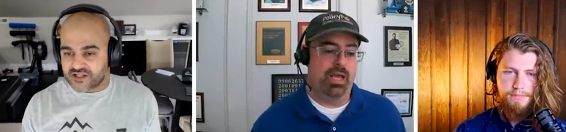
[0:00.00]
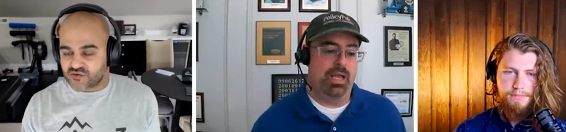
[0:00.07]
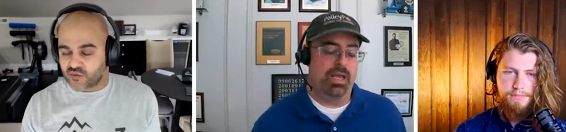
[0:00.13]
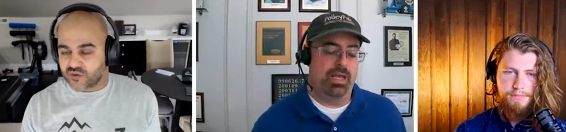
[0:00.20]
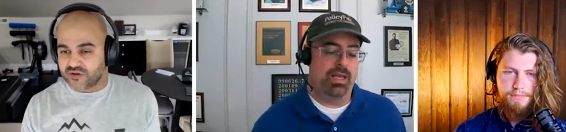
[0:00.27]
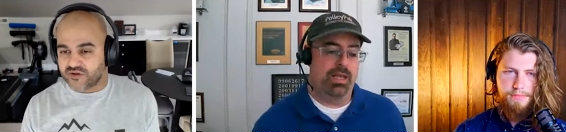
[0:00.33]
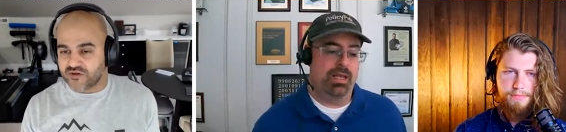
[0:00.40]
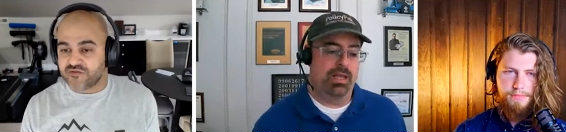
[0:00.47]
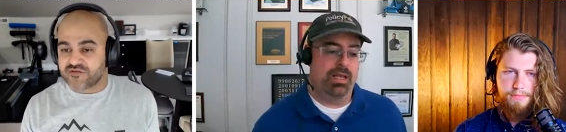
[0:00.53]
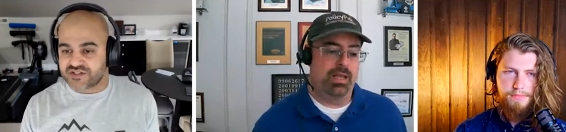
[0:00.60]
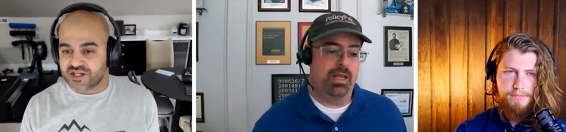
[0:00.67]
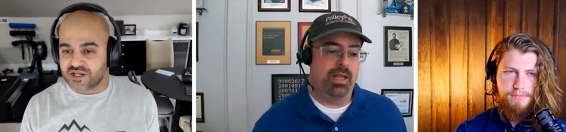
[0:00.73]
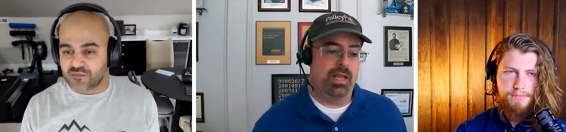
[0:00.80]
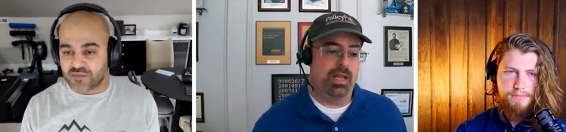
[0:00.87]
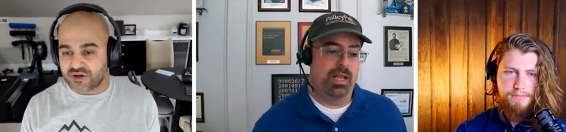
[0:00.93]
Speaker 1: that's what
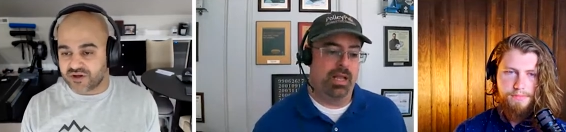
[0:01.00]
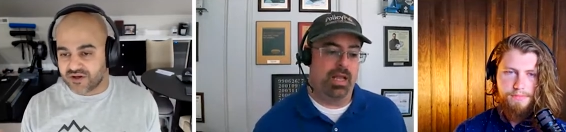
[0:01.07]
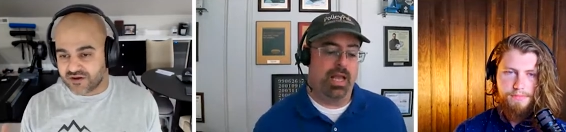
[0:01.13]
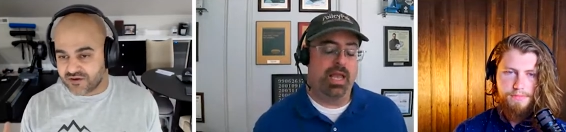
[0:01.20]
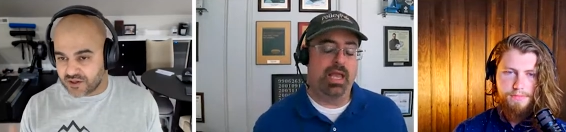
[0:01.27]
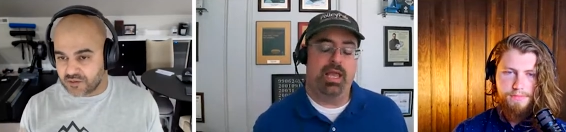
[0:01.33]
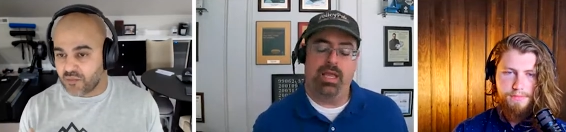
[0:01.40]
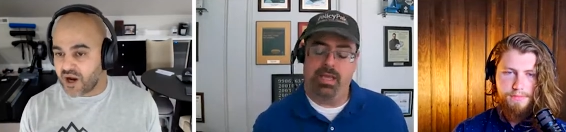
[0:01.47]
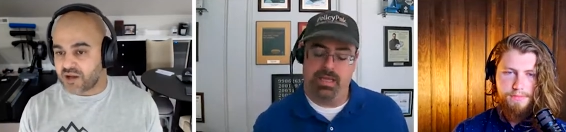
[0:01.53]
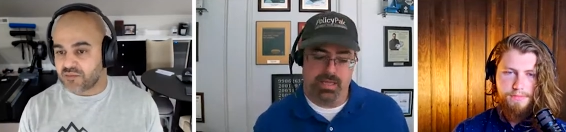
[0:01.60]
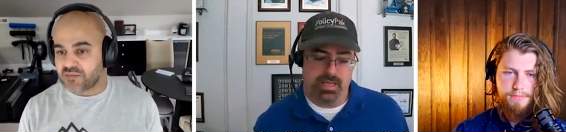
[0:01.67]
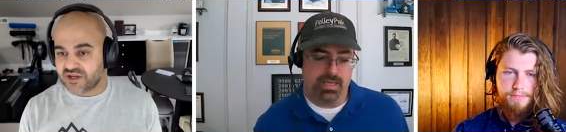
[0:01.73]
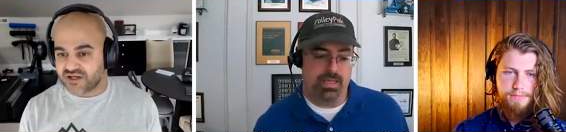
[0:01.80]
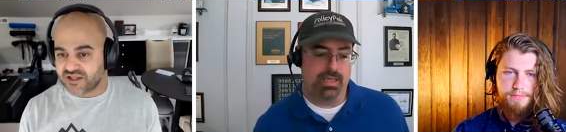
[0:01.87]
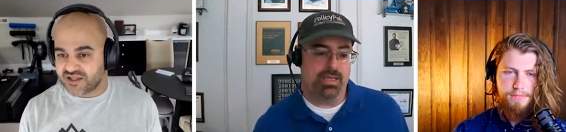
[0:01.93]
you've seen, but in my
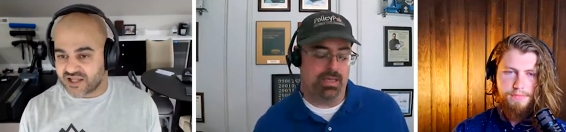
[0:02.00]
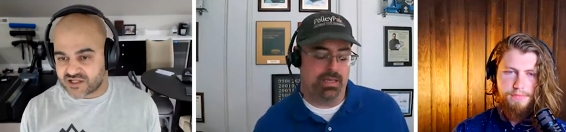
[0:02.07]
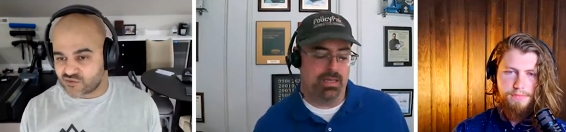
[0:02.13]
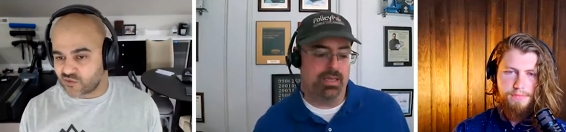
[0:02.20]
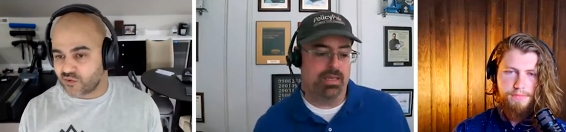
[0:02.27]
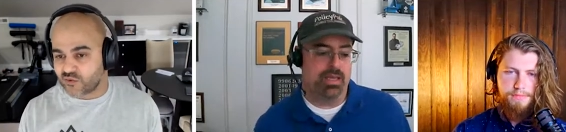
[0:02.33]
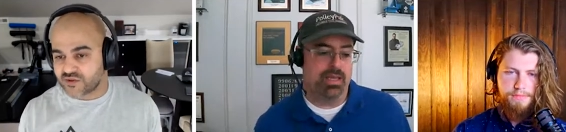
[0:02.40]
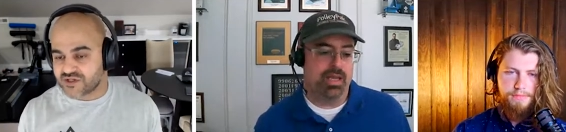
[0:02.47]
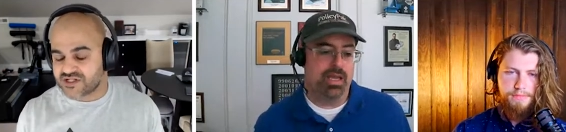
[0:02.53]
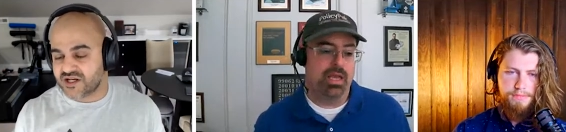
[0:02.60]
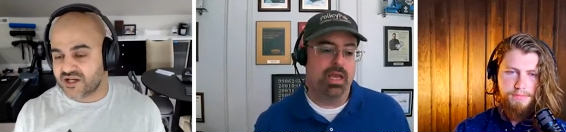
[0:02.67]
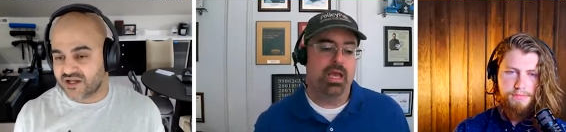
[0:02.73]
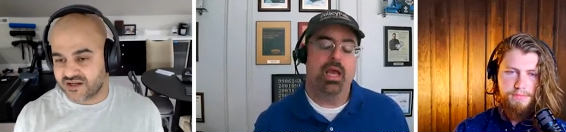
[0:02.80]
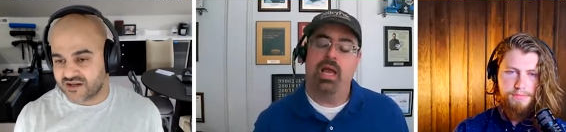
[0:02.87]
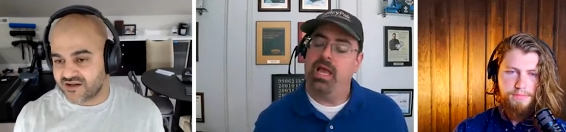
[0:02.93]
opinion, that's where we're
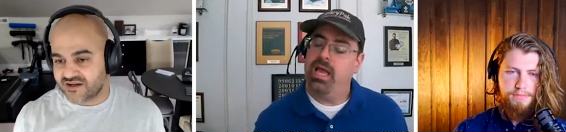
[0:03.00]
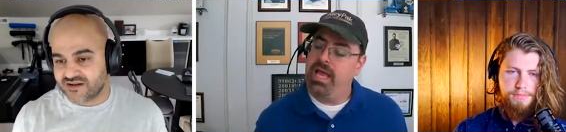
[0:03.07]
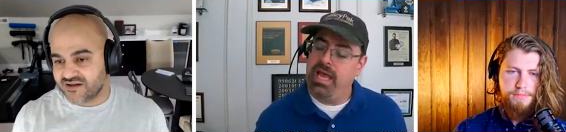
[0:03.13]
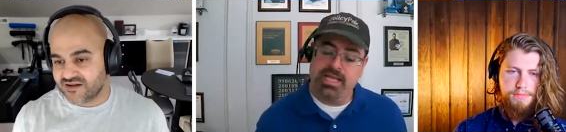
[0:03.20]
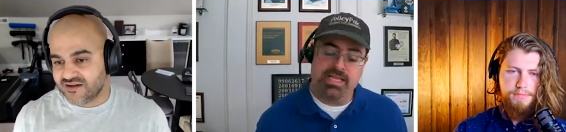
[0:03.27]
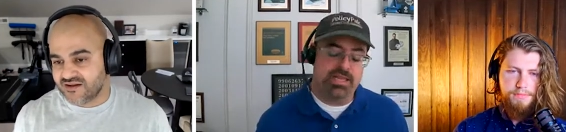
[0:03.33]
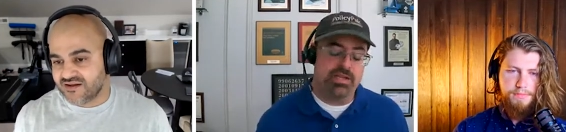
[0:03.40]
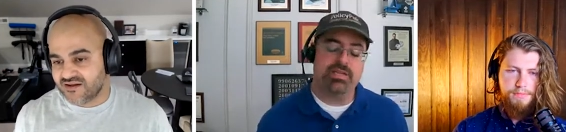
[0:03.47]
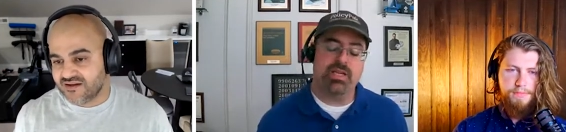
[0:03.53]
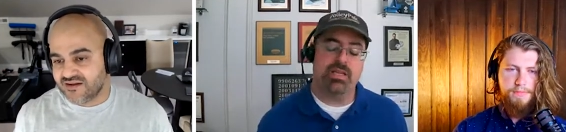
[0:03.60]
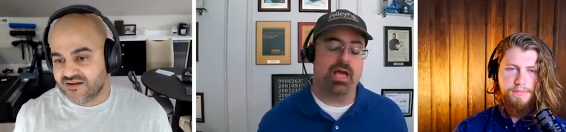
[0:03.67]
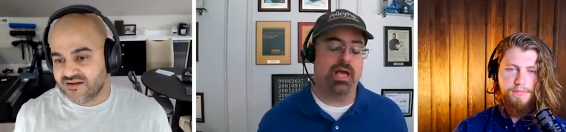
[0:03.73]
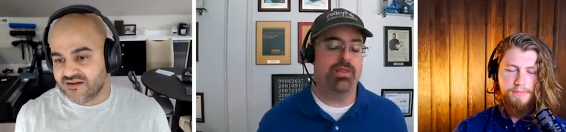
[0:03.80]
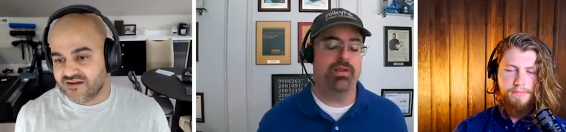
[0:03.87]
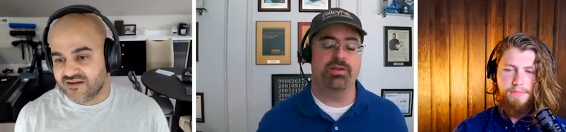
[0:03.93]
sitting.
Speaker 2: It,
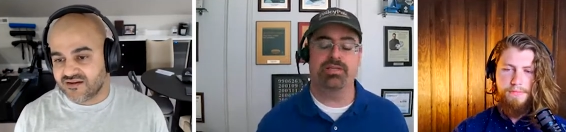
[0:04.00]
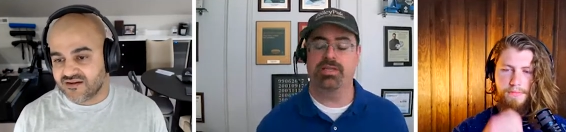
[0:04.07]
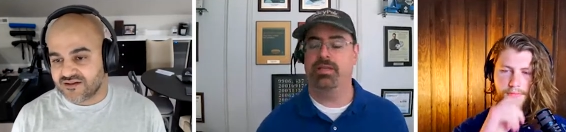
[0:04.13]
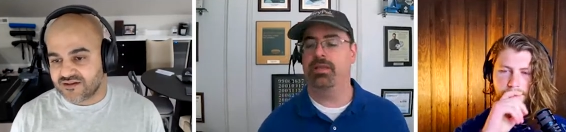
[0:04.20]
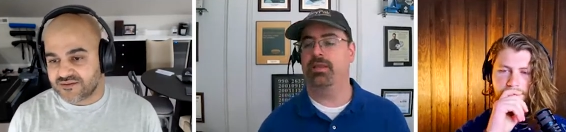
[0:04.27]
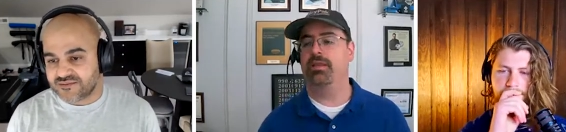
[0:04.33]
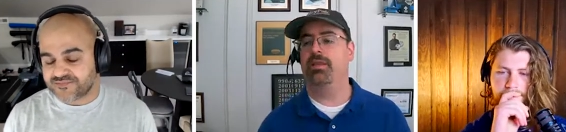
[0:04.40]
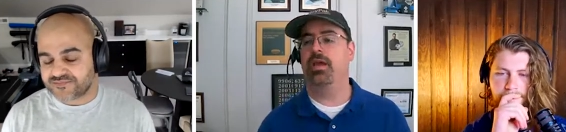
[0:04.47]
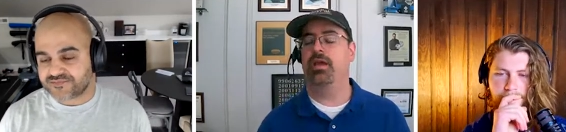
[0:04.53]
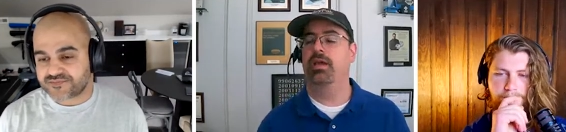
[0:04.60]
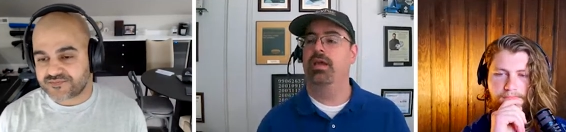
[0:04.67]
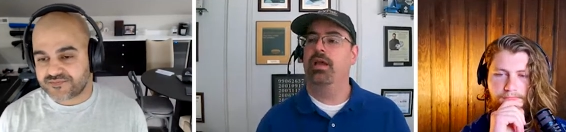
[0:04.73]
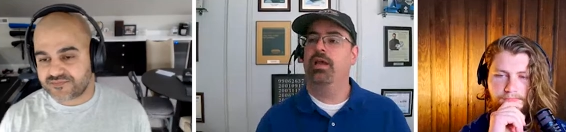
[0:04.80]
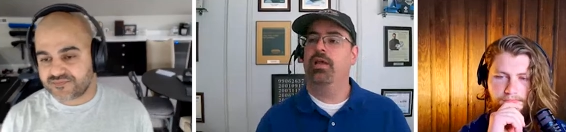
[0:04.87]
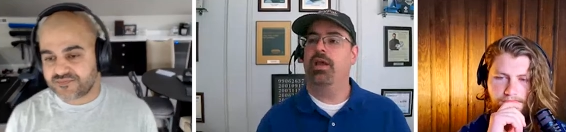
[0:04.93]
there's a lot there's the